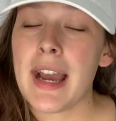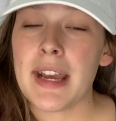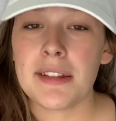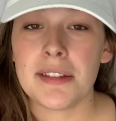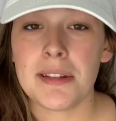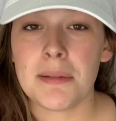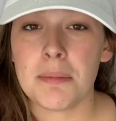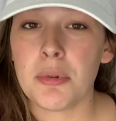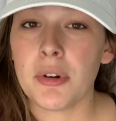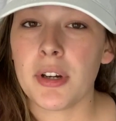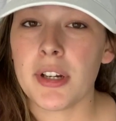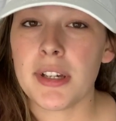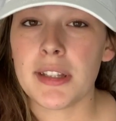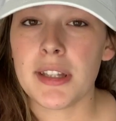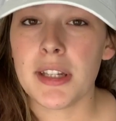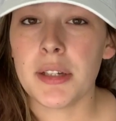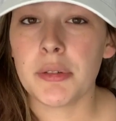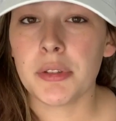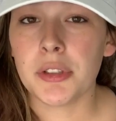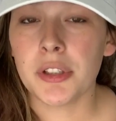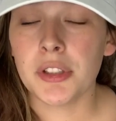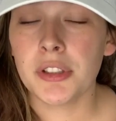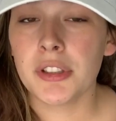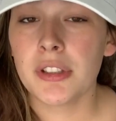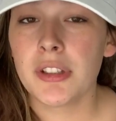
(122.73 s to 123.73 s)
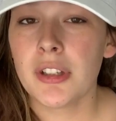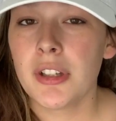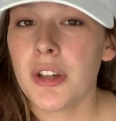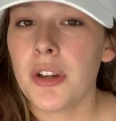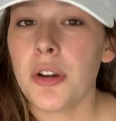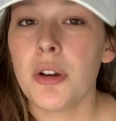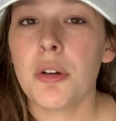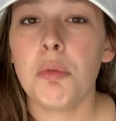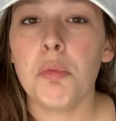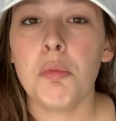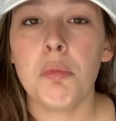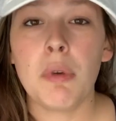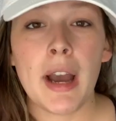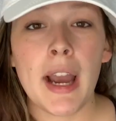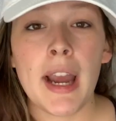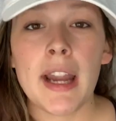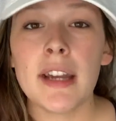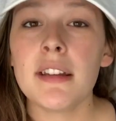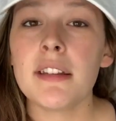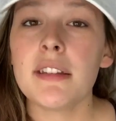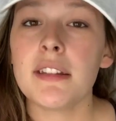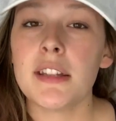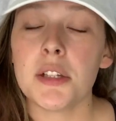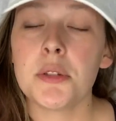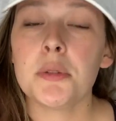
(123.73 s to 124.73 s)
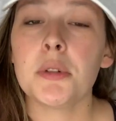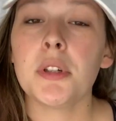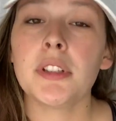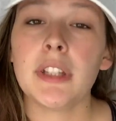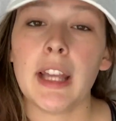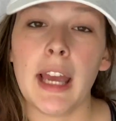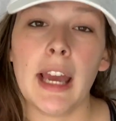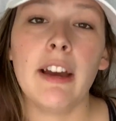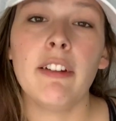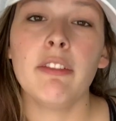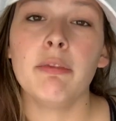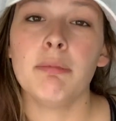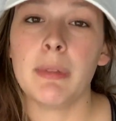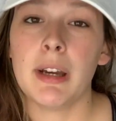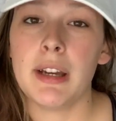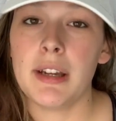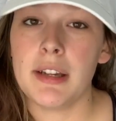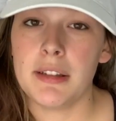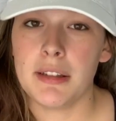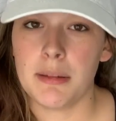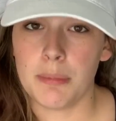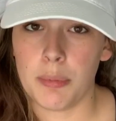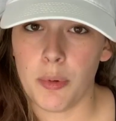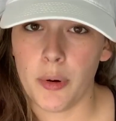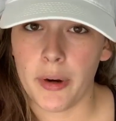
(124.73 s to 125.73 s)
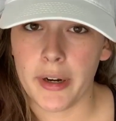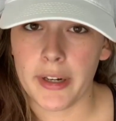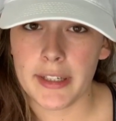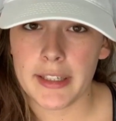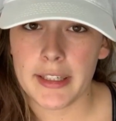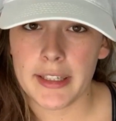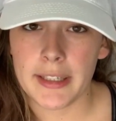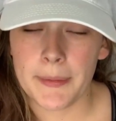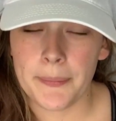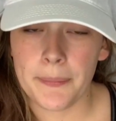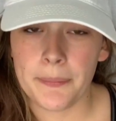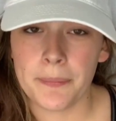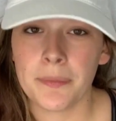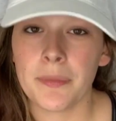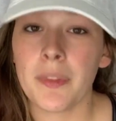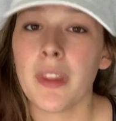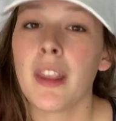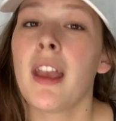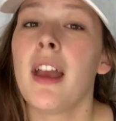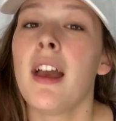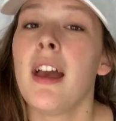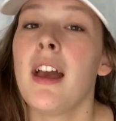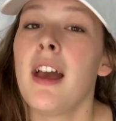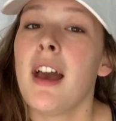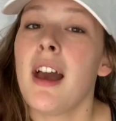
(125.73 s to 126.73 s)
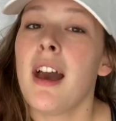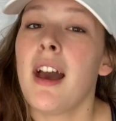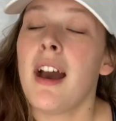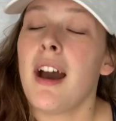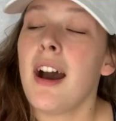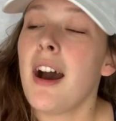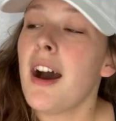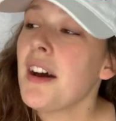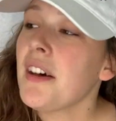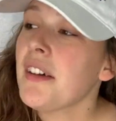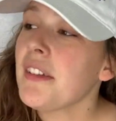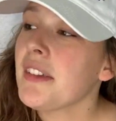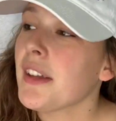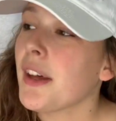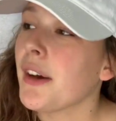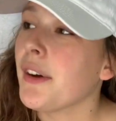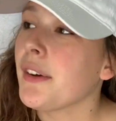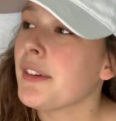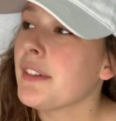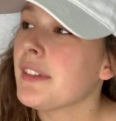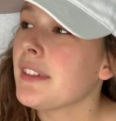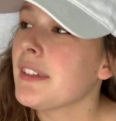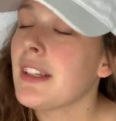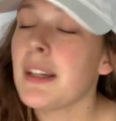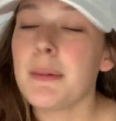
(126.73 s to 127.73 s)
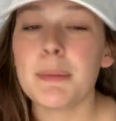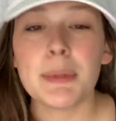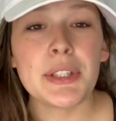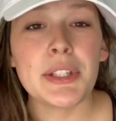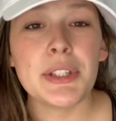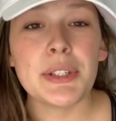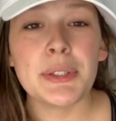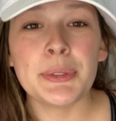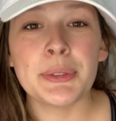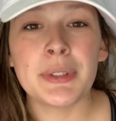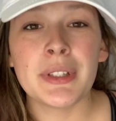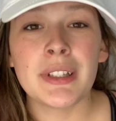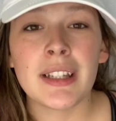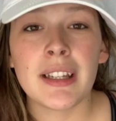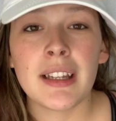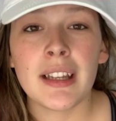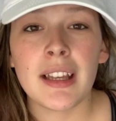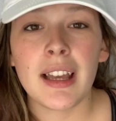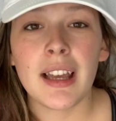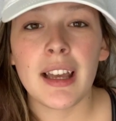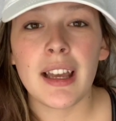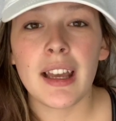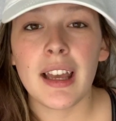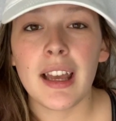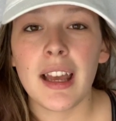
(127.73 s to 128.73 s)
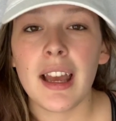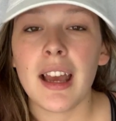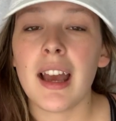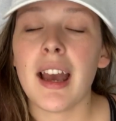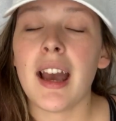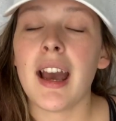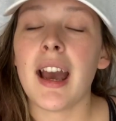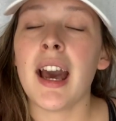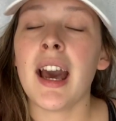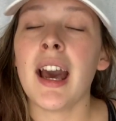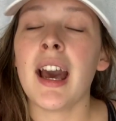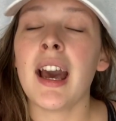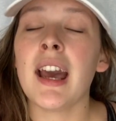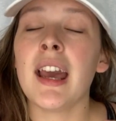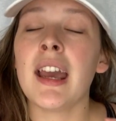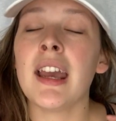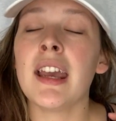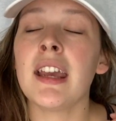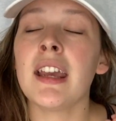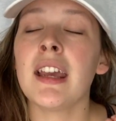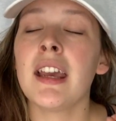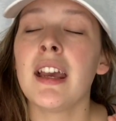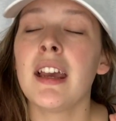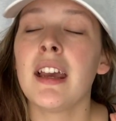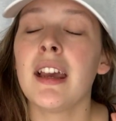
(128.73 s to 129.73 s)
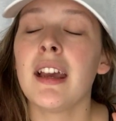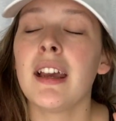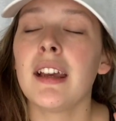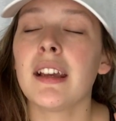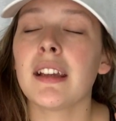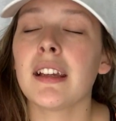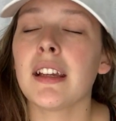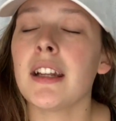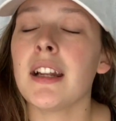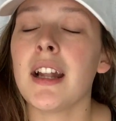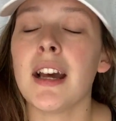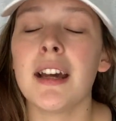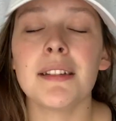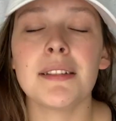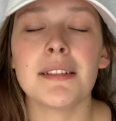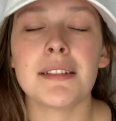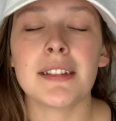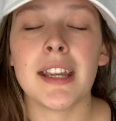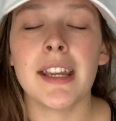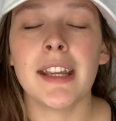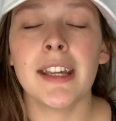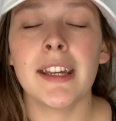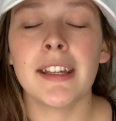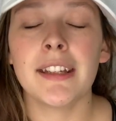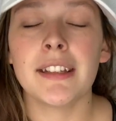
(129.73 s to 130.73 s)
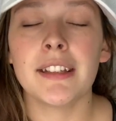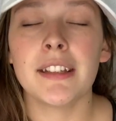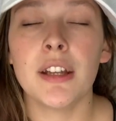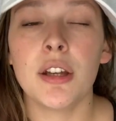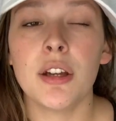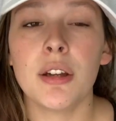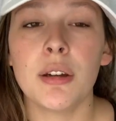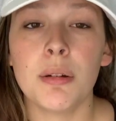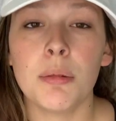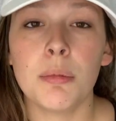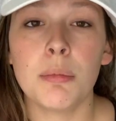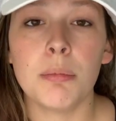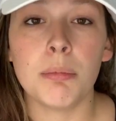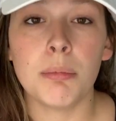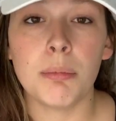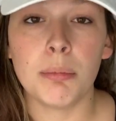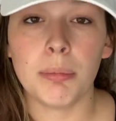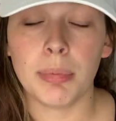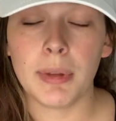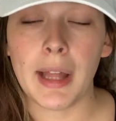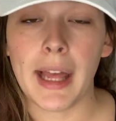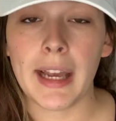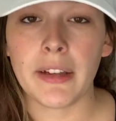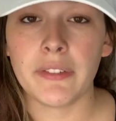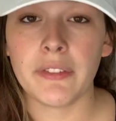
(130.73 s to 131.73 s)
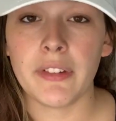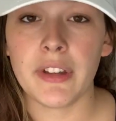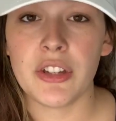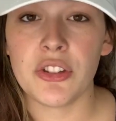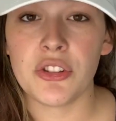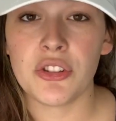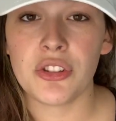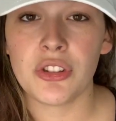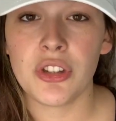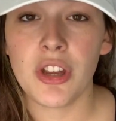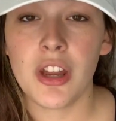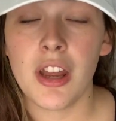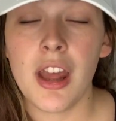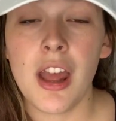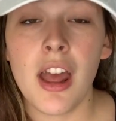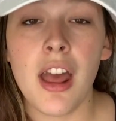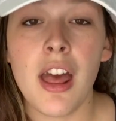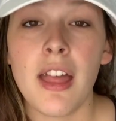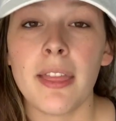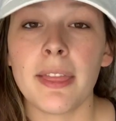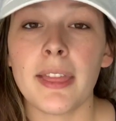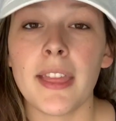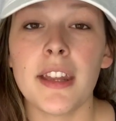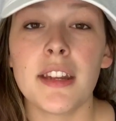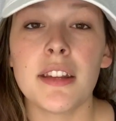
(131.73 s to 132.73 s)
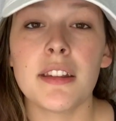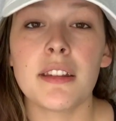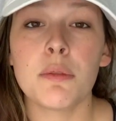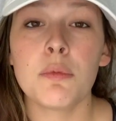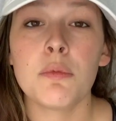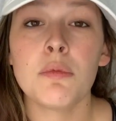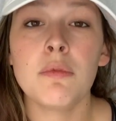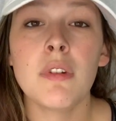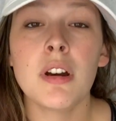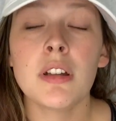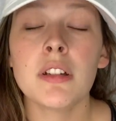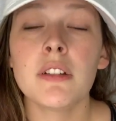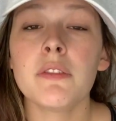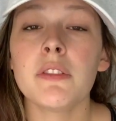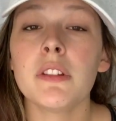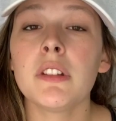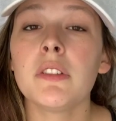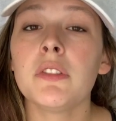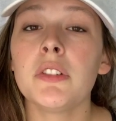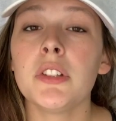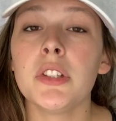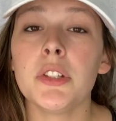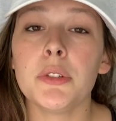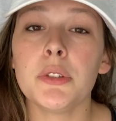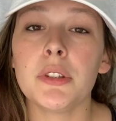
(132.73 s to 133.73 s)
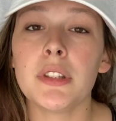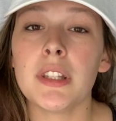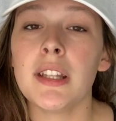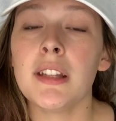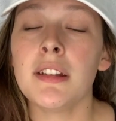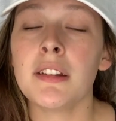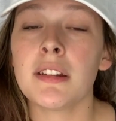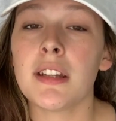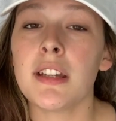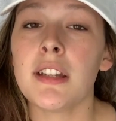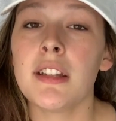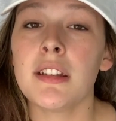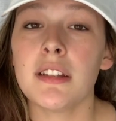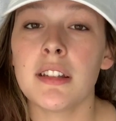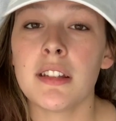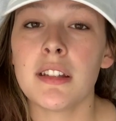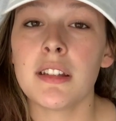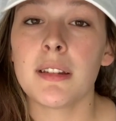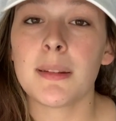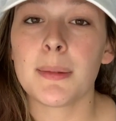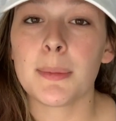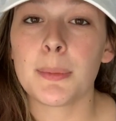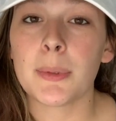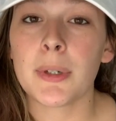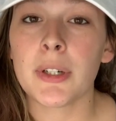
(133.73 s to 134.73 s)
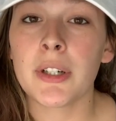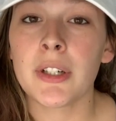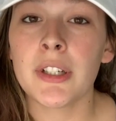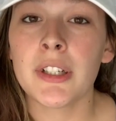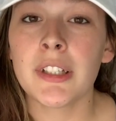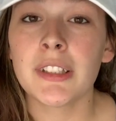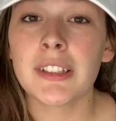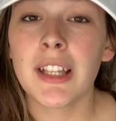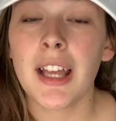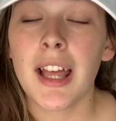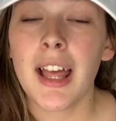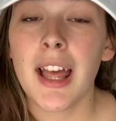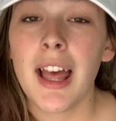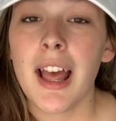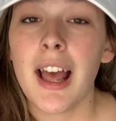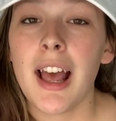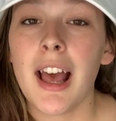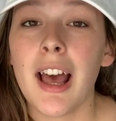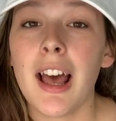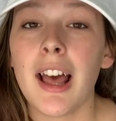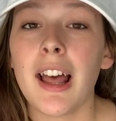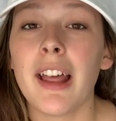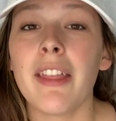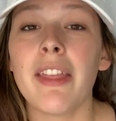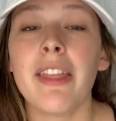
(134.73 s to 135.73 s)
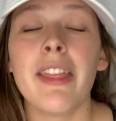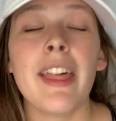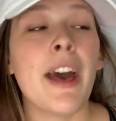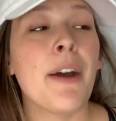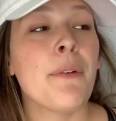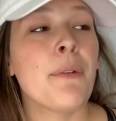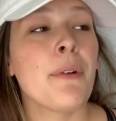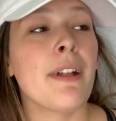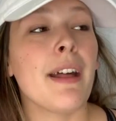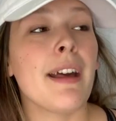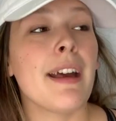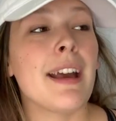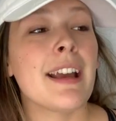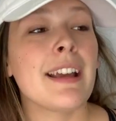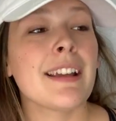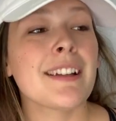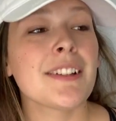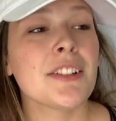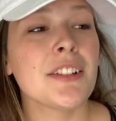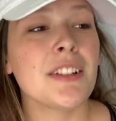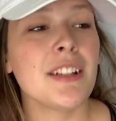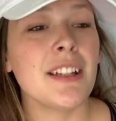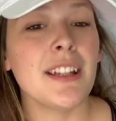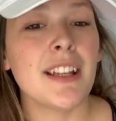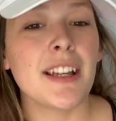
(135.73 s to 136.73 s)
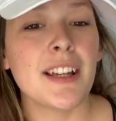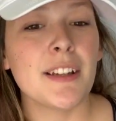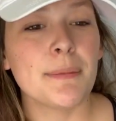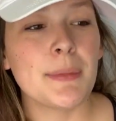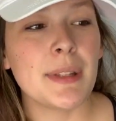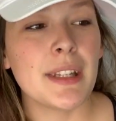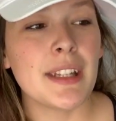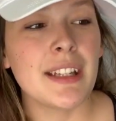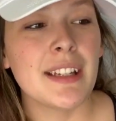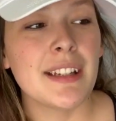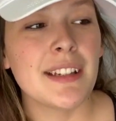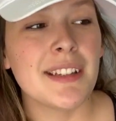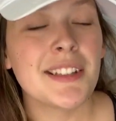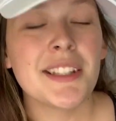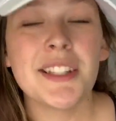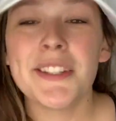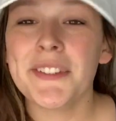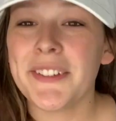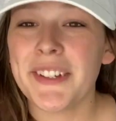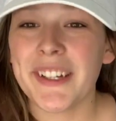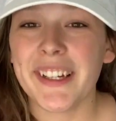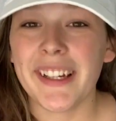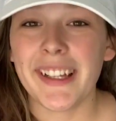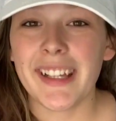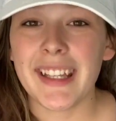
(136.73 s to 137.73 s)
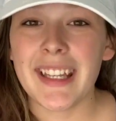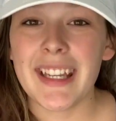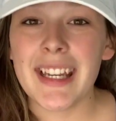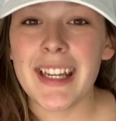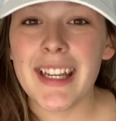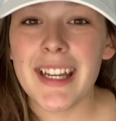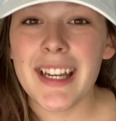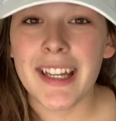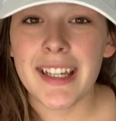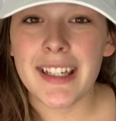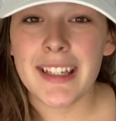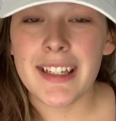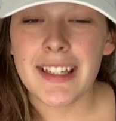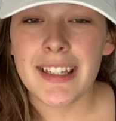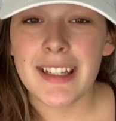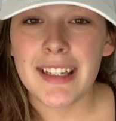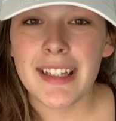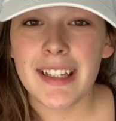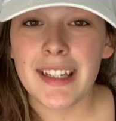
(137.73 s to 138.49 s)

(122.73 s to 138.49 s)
I support SeaWorld. Why does SeaWorld have my support? Also, number two, I cannot stand blackfish. That is one of the few things in this world that will actually get me severely heated.